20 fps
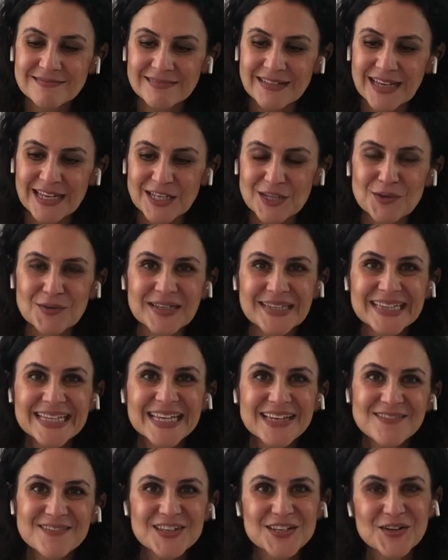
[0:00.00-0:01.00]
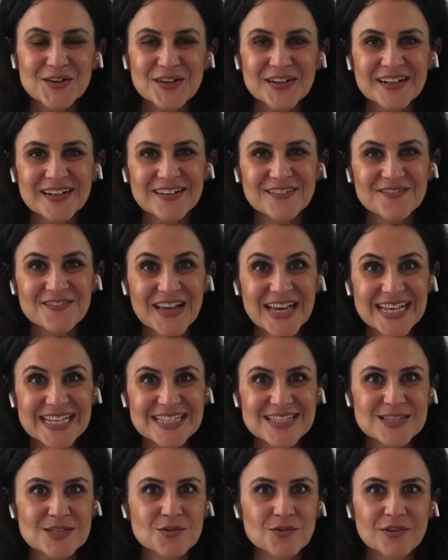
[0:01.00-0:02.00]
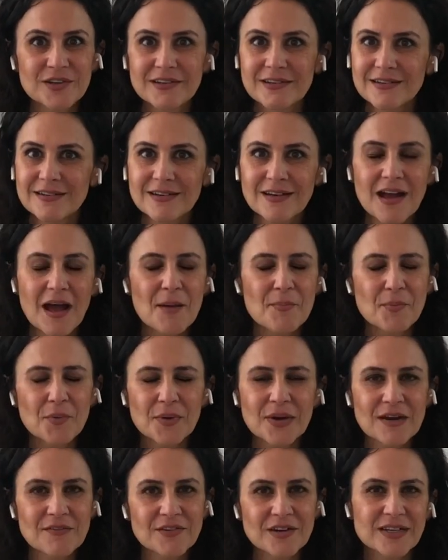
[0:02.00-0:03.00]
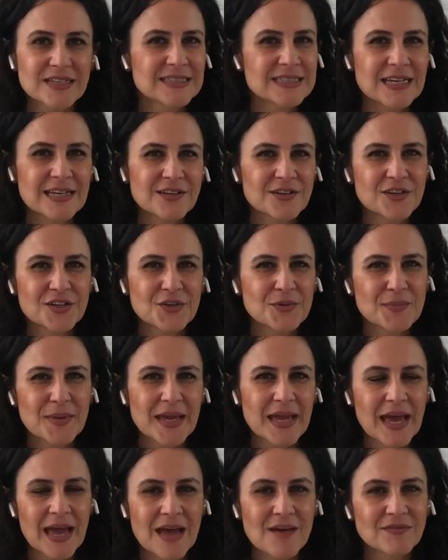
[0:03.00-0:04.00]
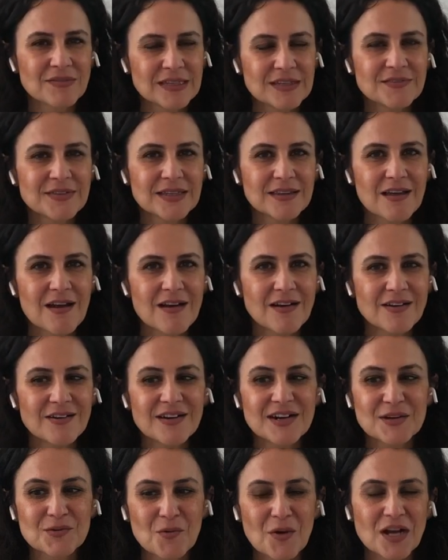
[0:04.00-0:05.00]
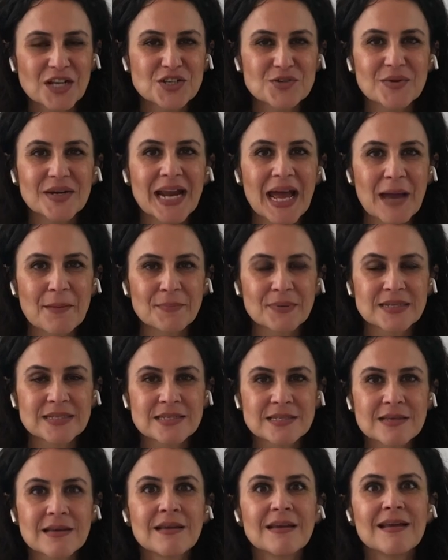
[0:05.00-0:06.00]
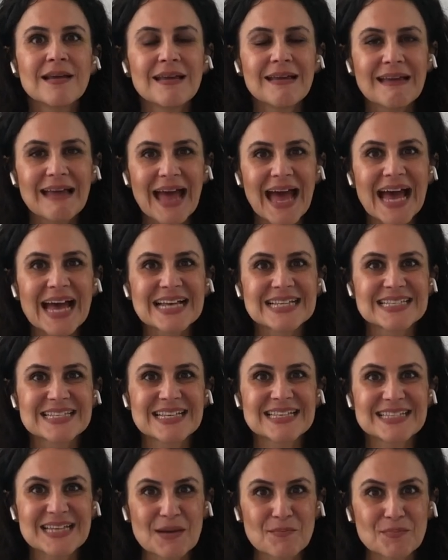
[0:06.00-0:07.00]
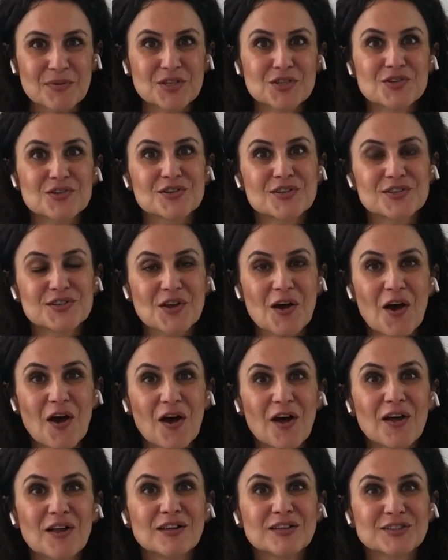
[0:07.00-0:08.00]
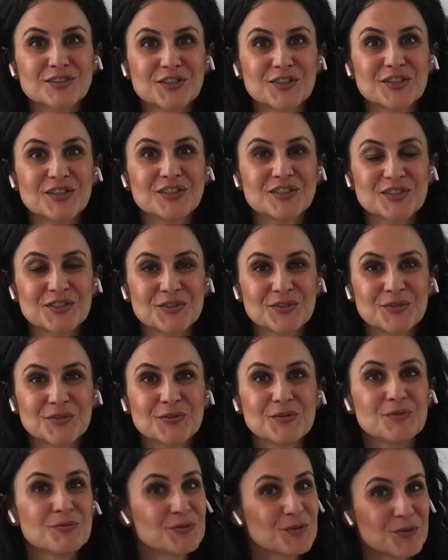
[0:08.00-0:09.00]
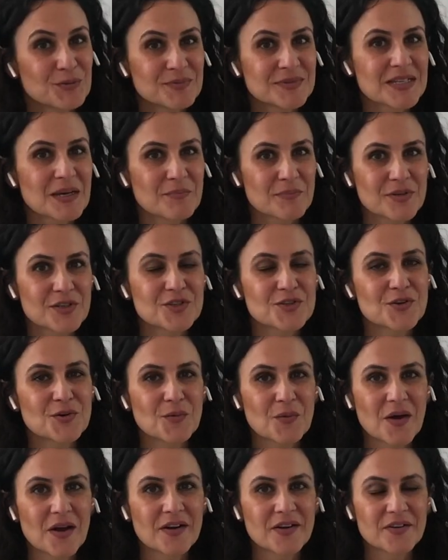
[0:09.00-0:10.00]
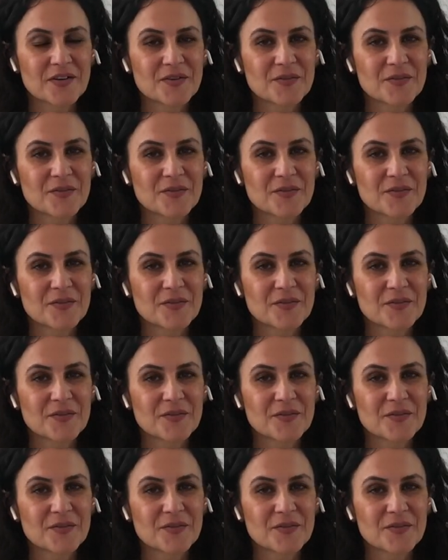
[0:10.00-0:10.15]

and you can leave your vase or your cup, whatever container you may have, leave it longer and watch what happens as the temperatures all turn to room temperature water.